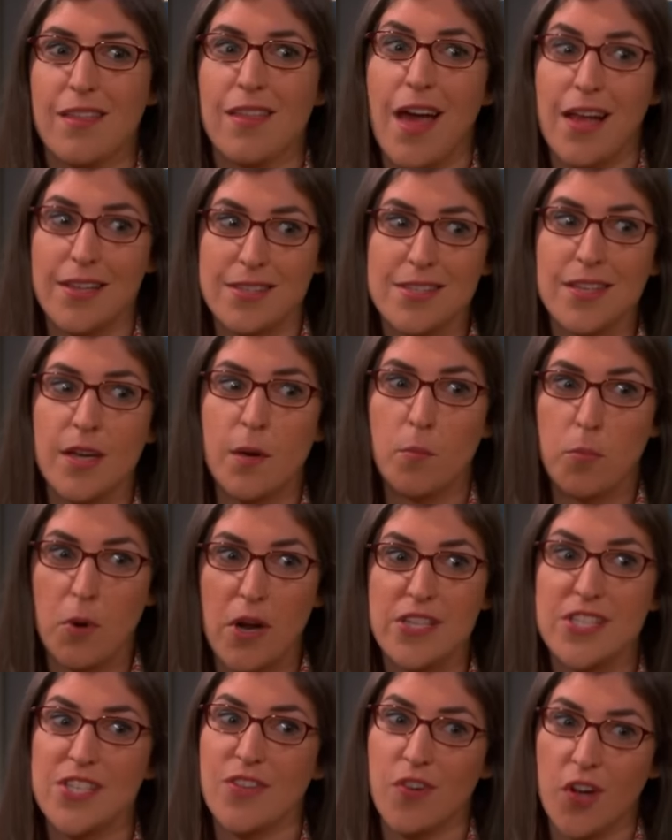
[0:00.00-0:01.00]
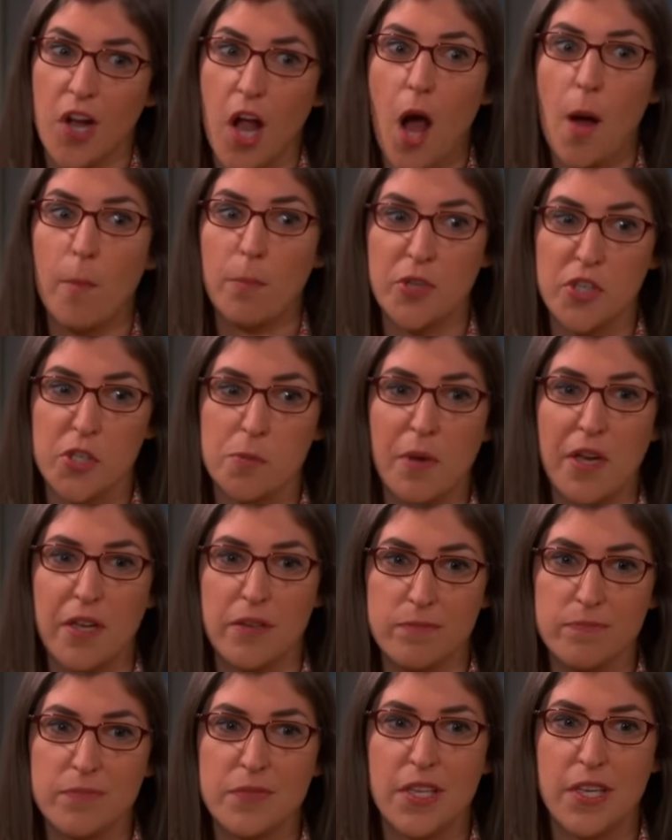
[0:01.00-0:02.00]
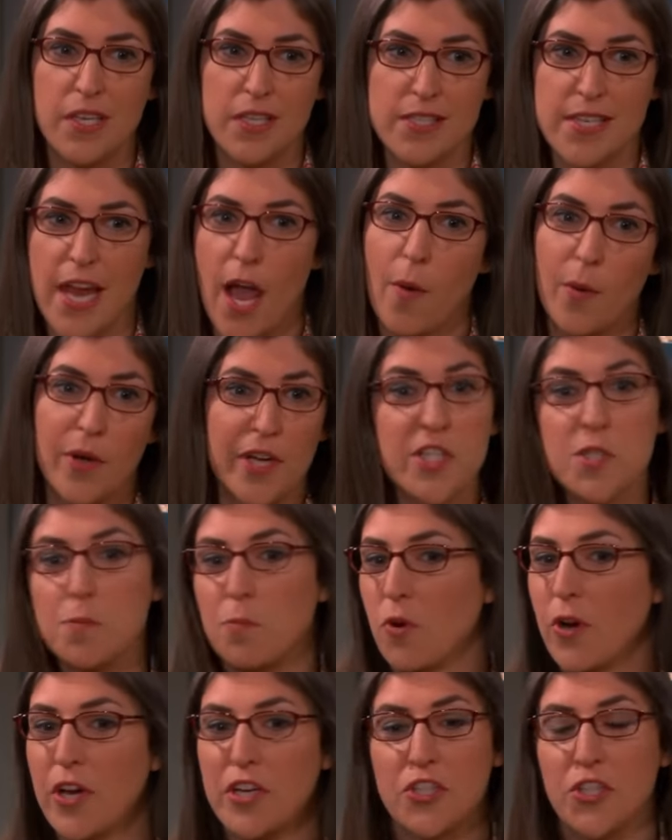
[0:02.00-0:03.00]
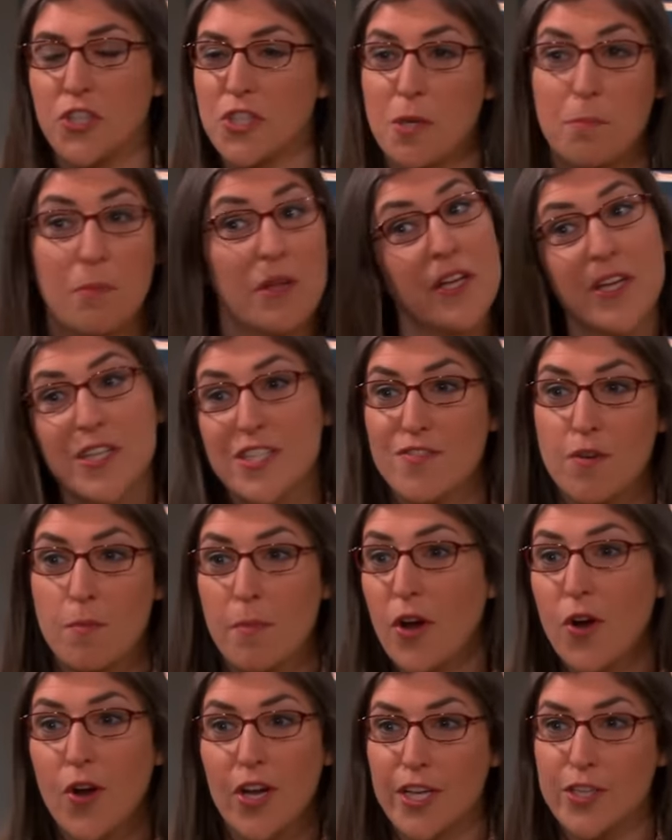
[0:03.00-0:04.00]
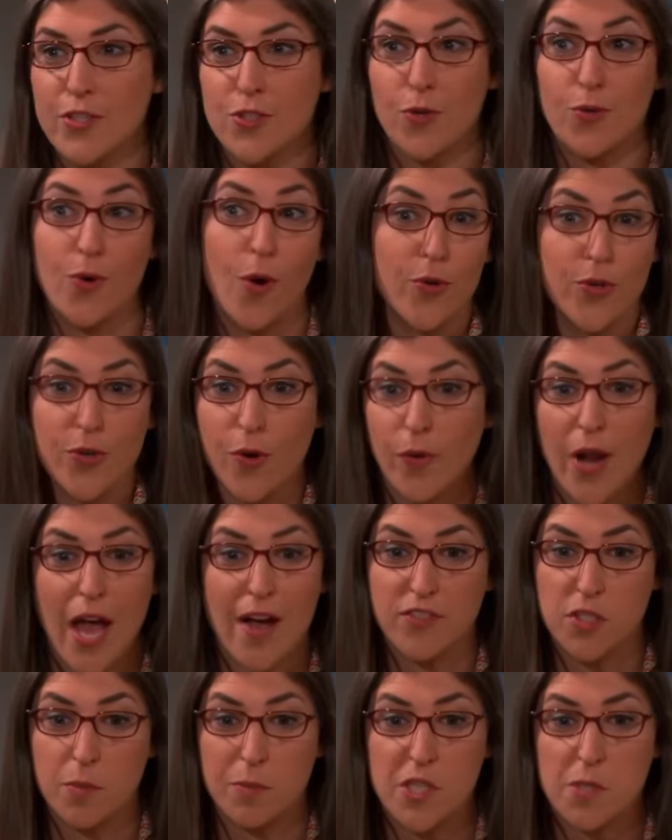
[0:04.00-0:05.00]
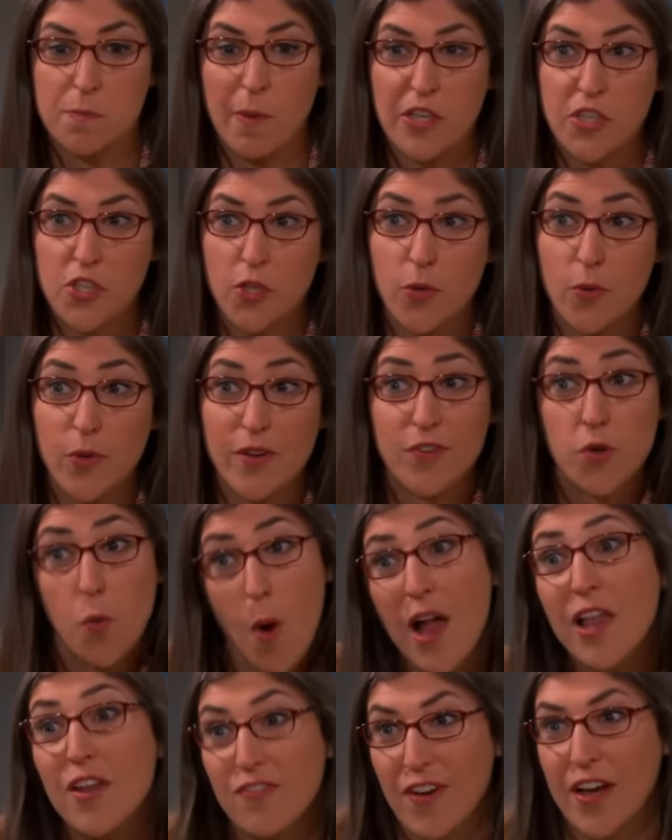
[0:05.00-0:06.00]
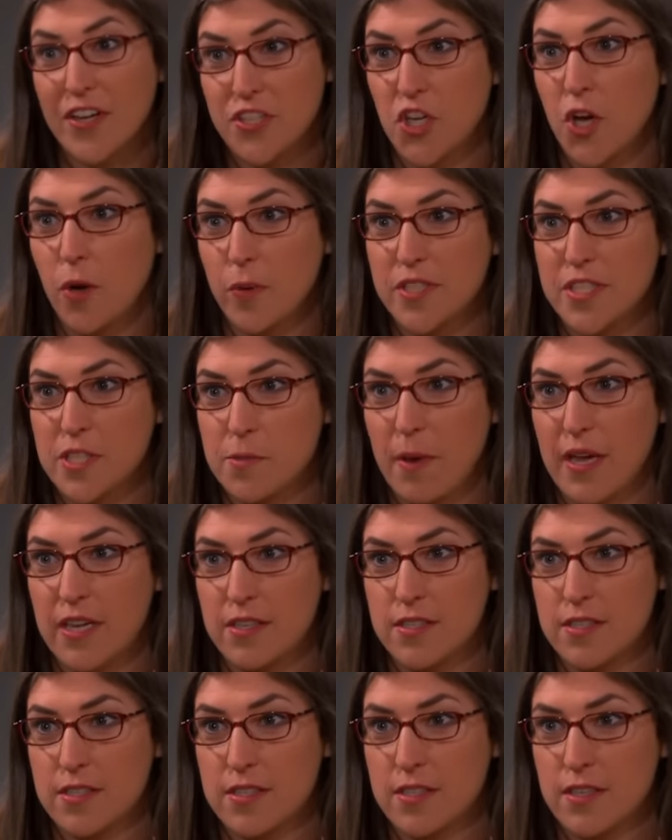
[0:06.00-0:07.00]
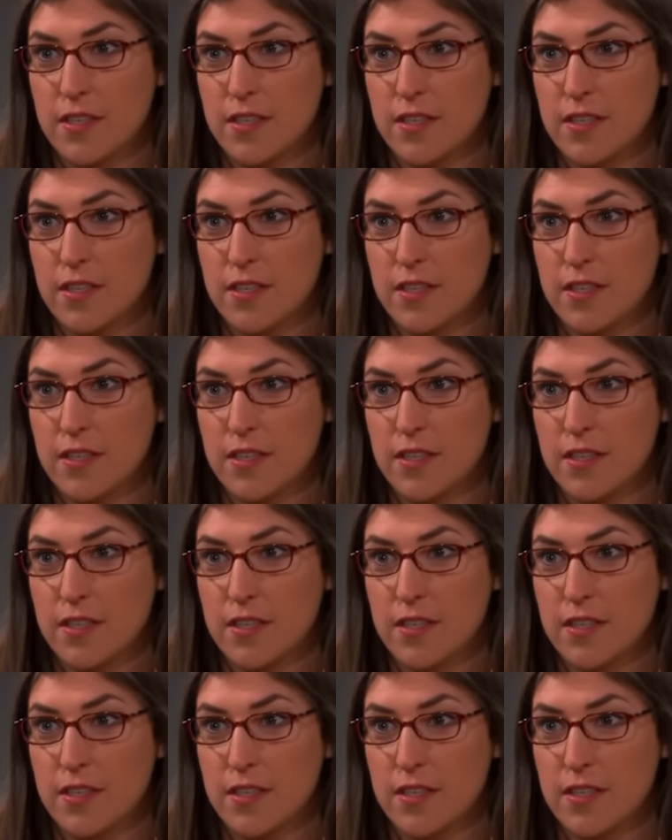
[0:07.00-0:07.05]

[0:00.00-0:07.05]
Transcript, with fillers: That's an impressive accomplishment. He's now an inspiration to millions of Americans who know you don't have to be special or even qualified to go into space.